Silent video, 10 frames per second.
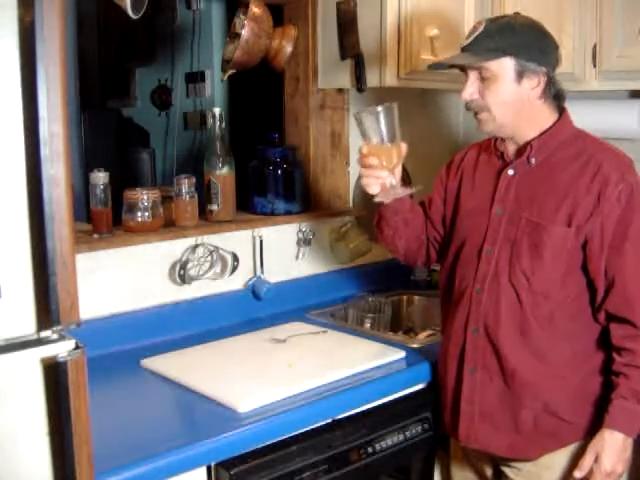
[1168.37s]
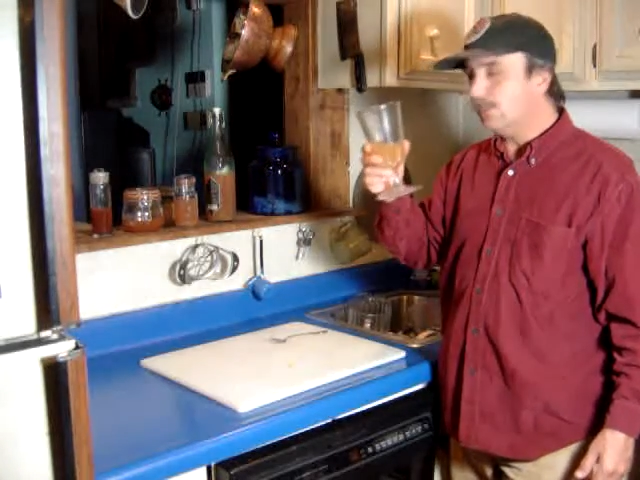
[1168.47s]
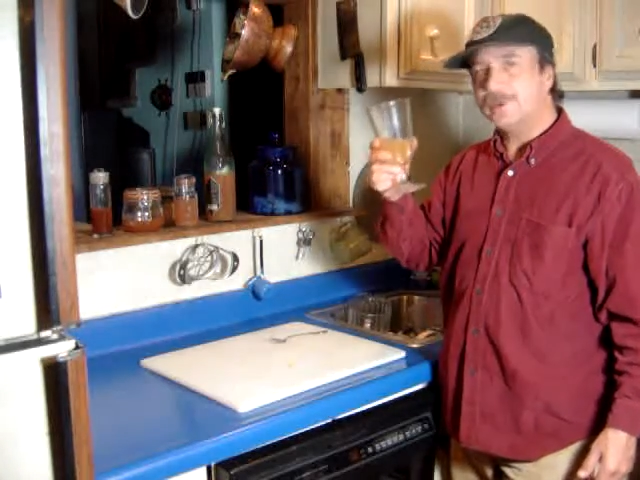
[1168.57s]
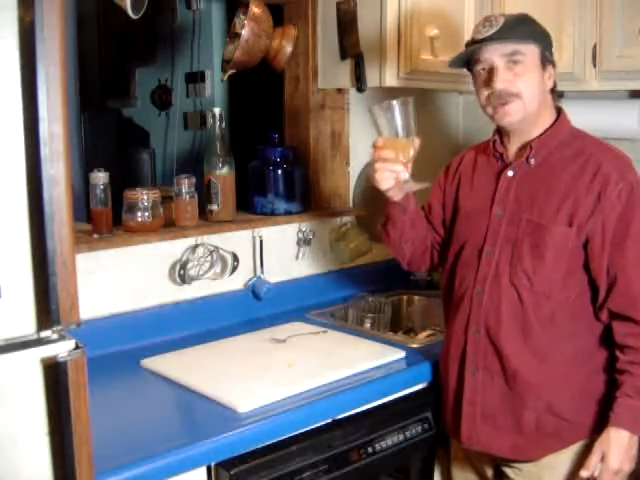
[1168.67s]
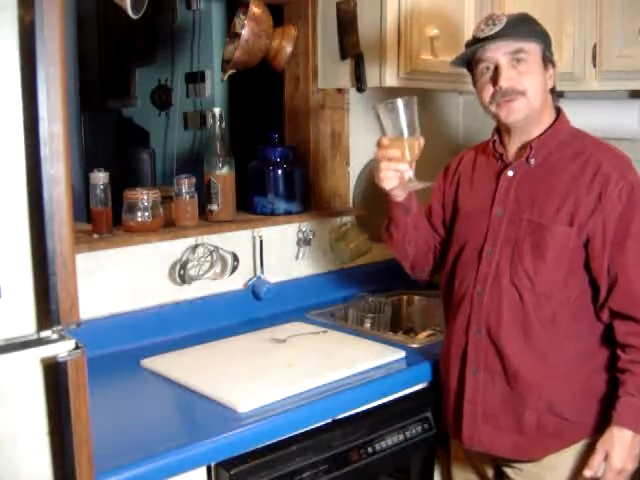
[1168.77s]

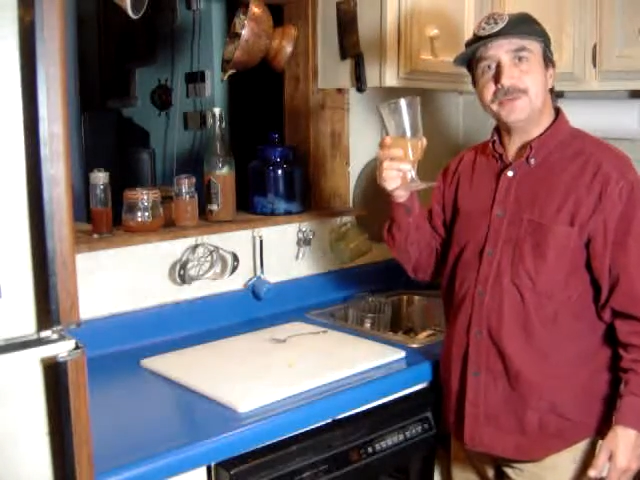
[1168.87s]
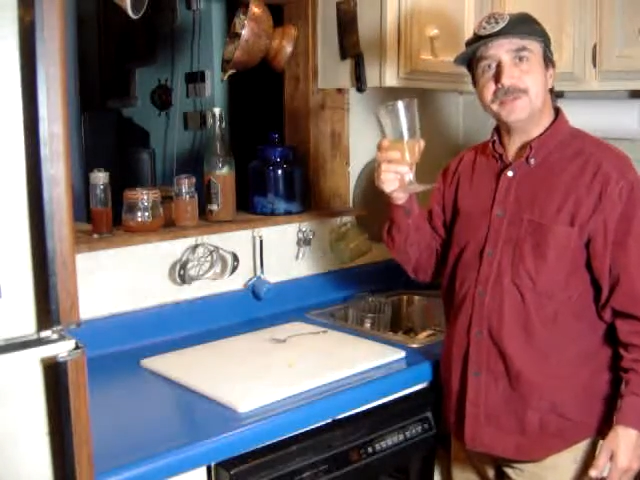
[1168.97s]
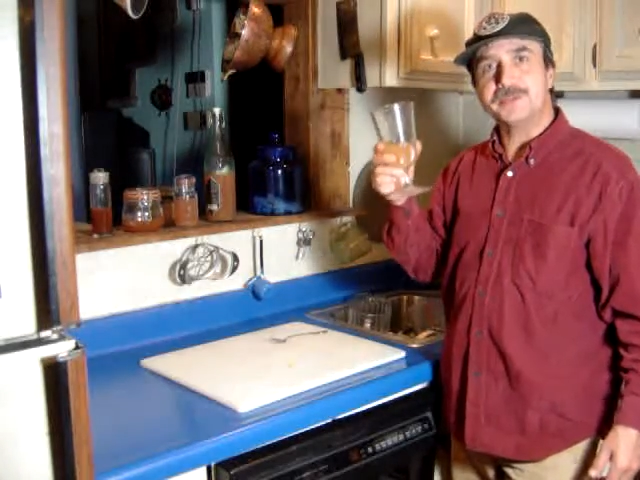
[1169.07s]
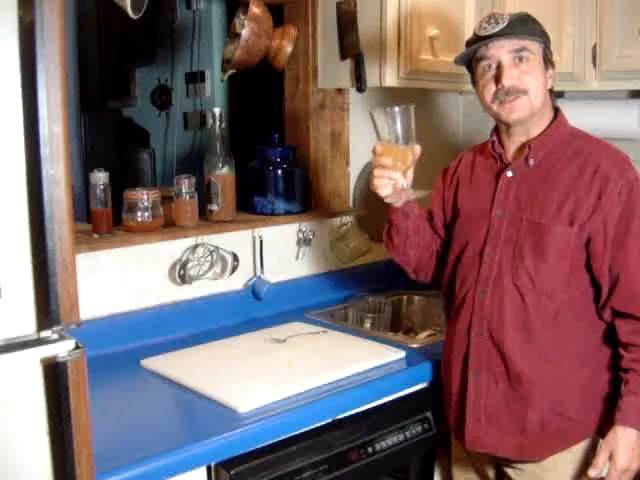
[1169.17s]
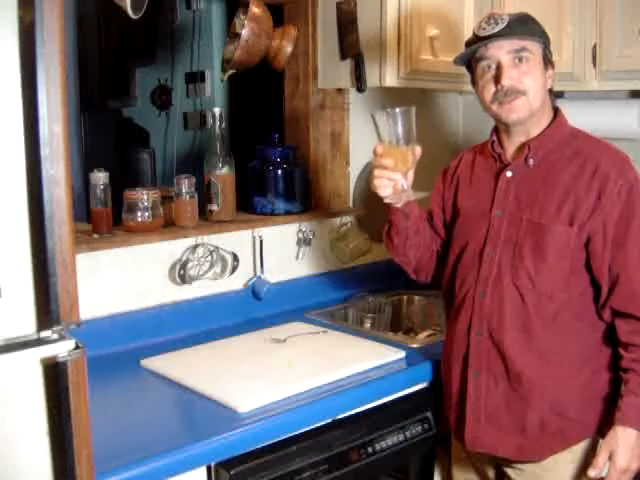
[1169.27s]
What a
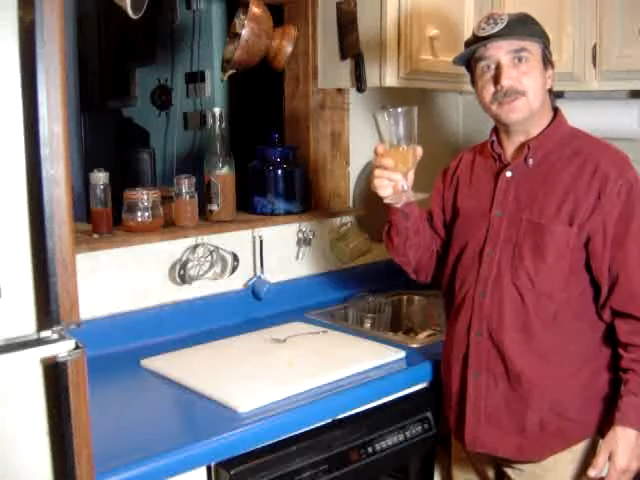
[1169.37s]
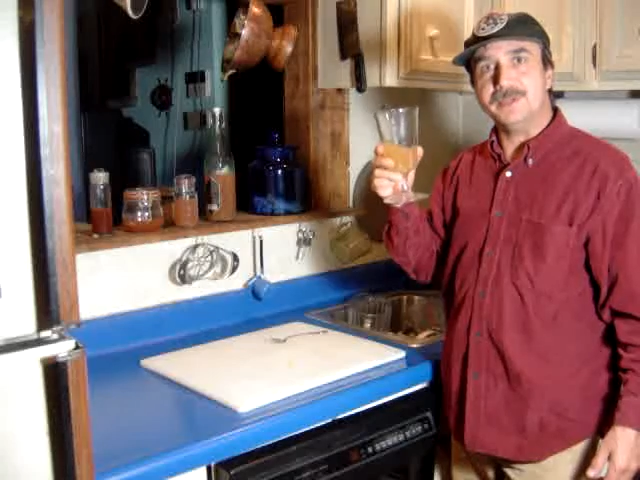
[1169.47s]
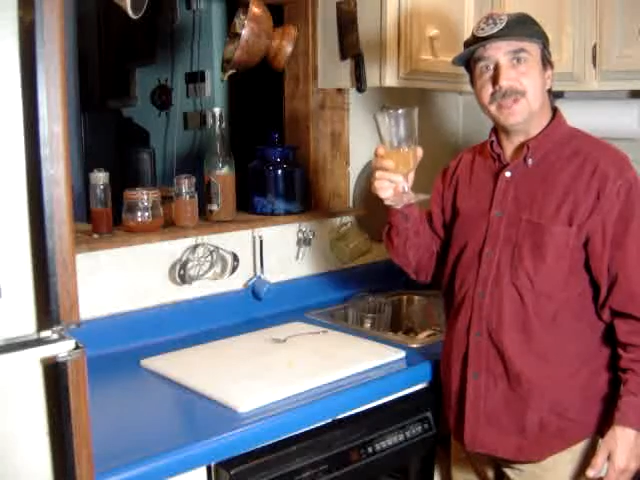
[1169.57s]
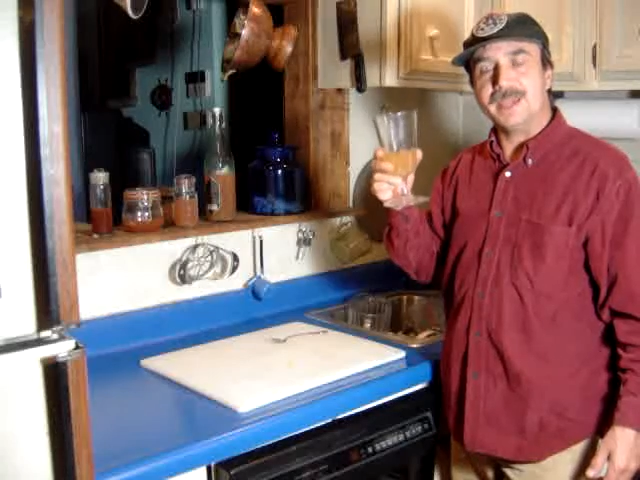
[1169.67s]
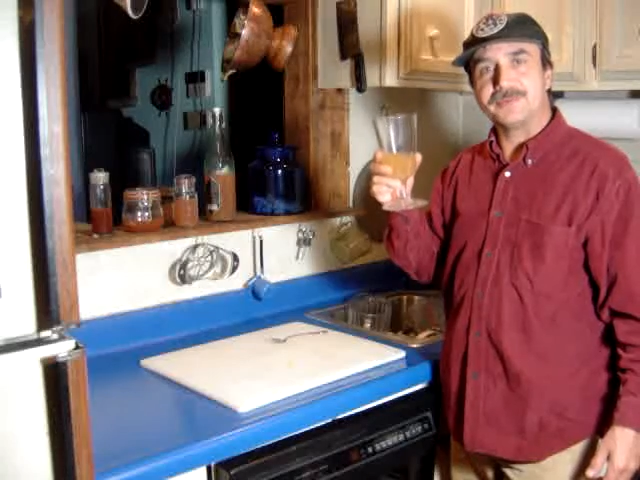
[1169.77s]
treat this would
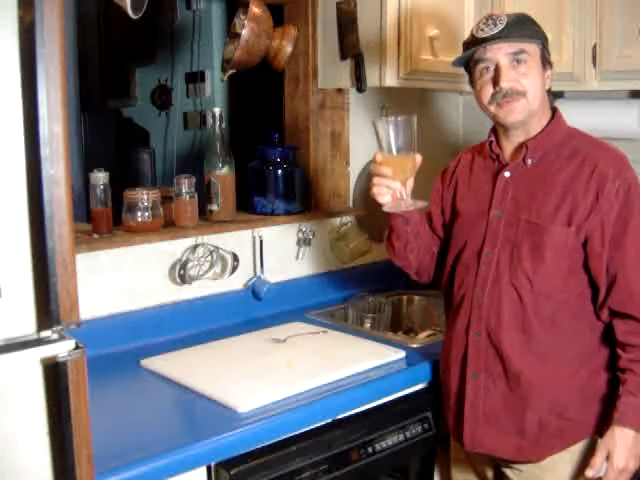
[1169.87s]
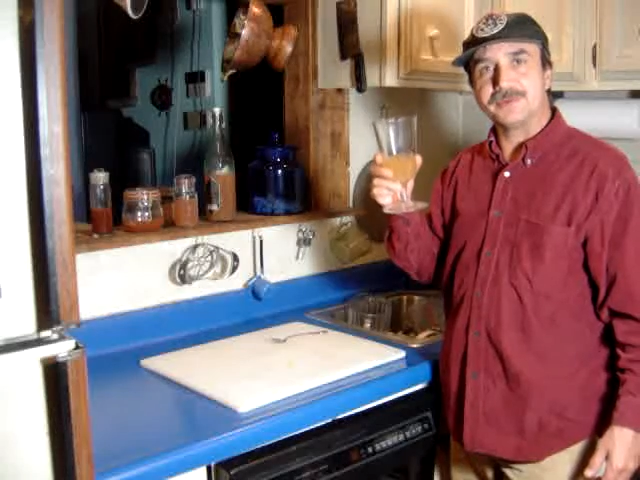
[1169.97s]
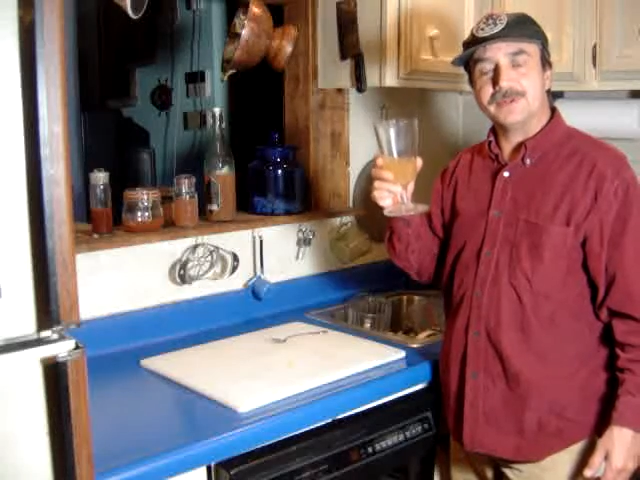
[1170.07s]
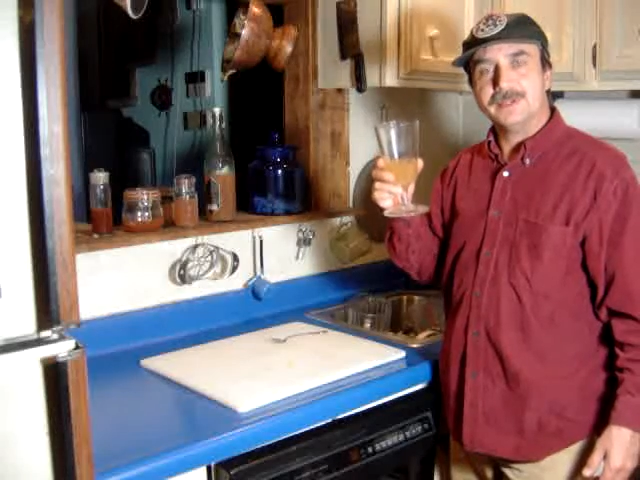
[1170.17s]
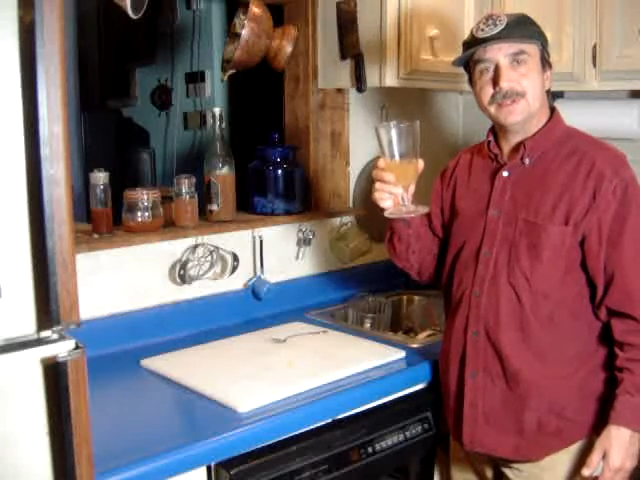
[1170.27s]
be
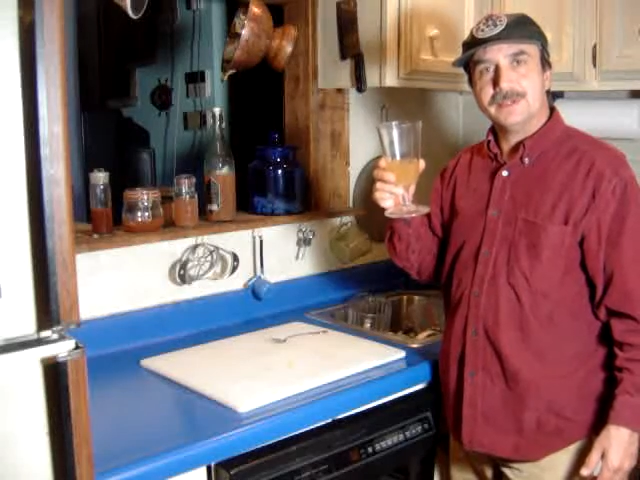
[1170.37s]
after